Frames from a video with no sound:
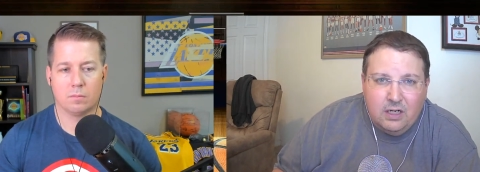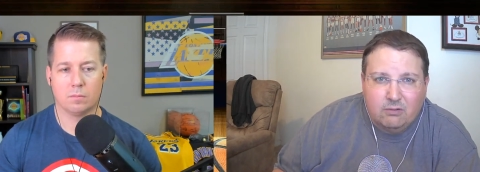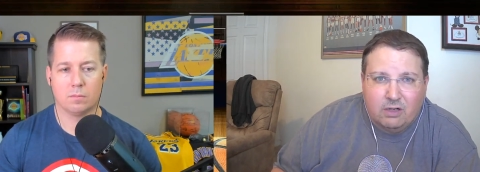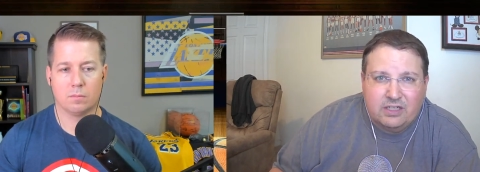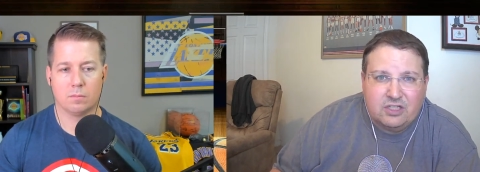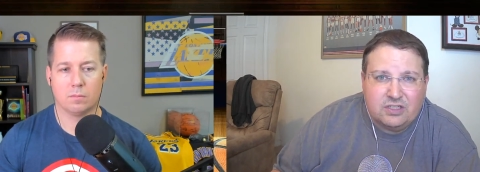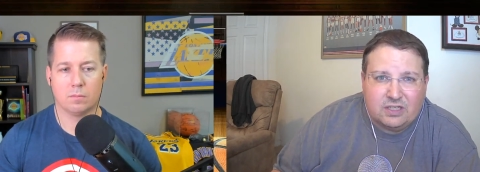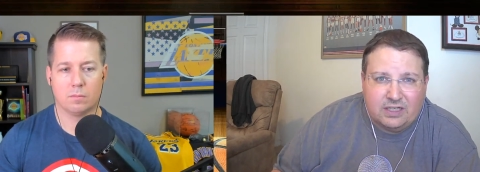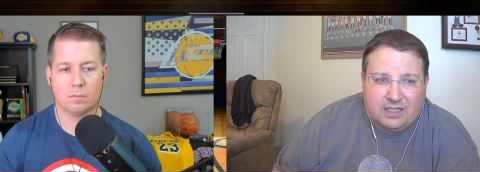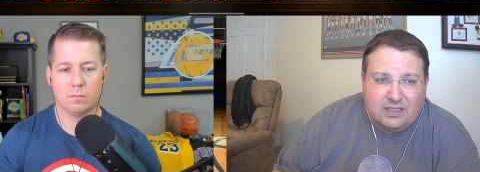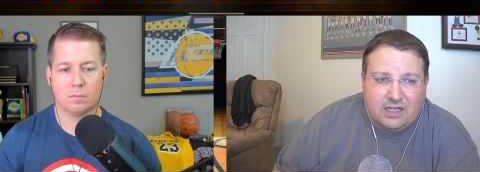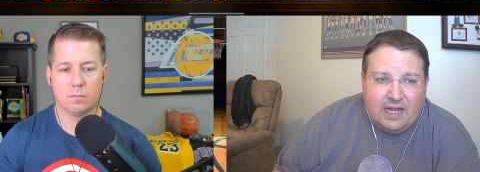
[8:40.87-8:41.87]
Speaker 1: right? Just
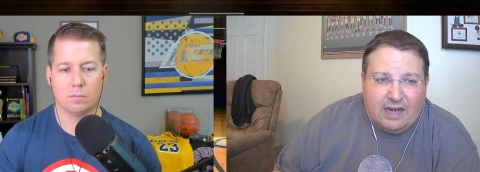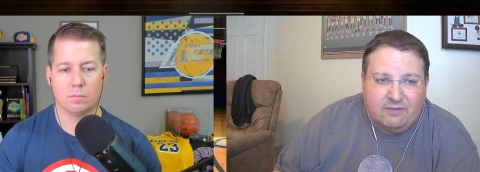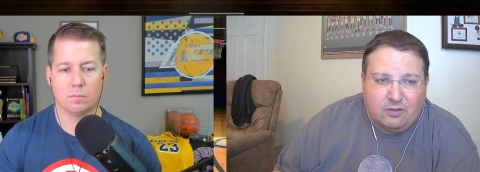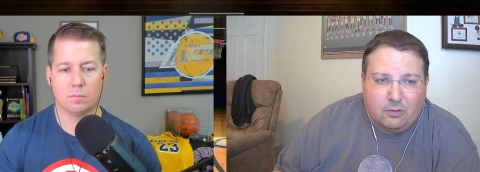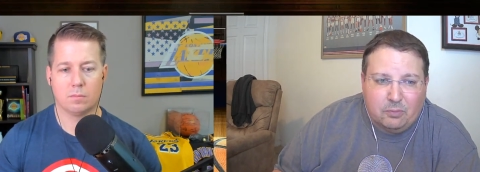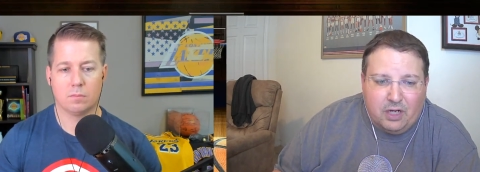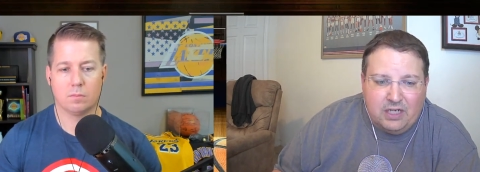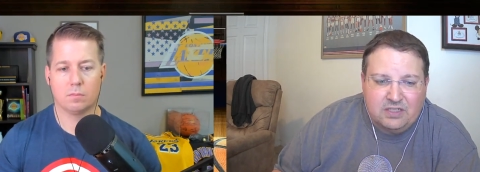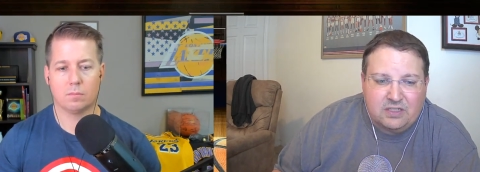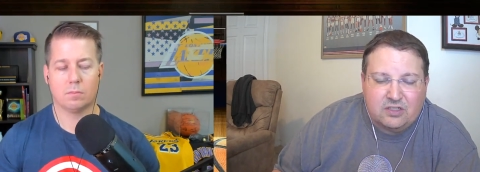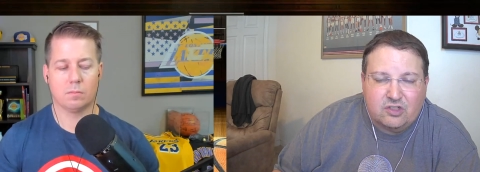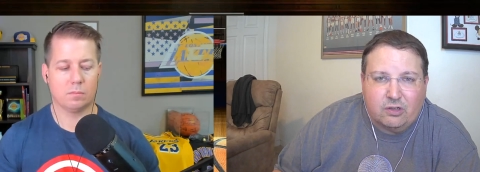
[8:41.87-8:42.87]
like it did after the
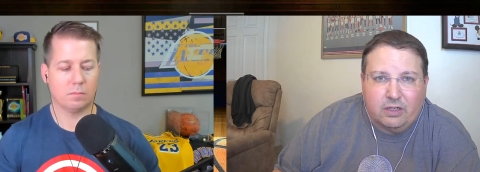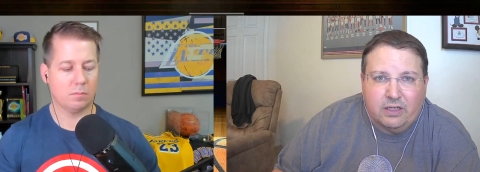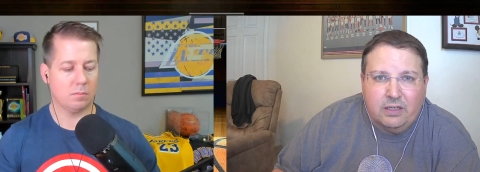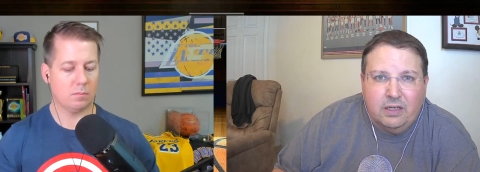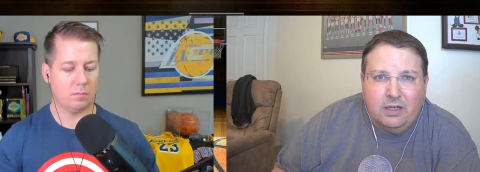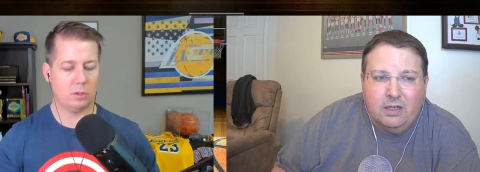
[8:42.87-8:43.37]
Boston trade.